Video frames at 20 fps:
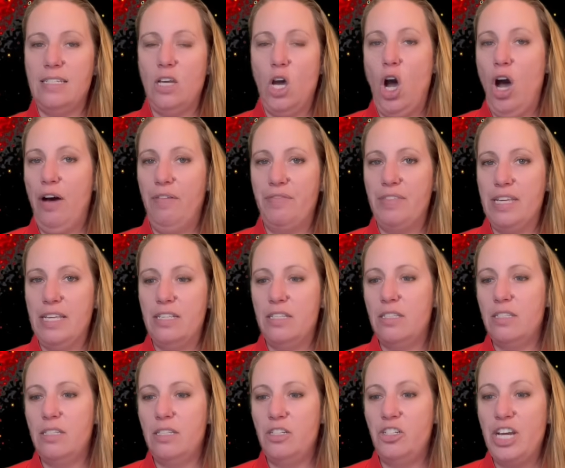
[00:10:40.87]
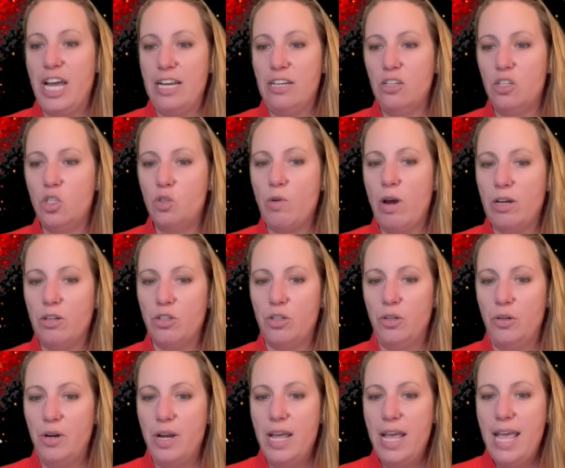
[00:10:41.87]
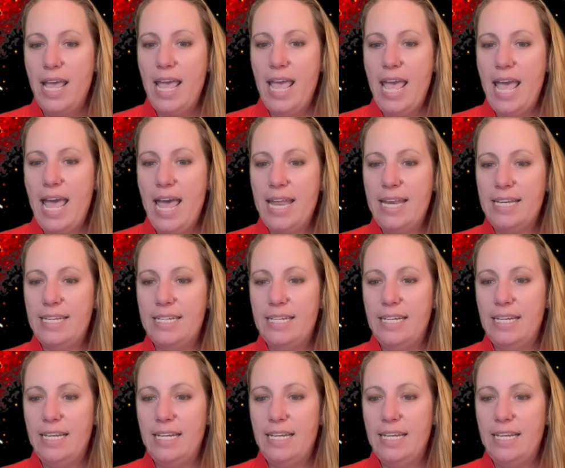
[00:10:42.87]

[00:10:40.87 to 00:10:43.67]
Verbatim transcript: of this jet structure and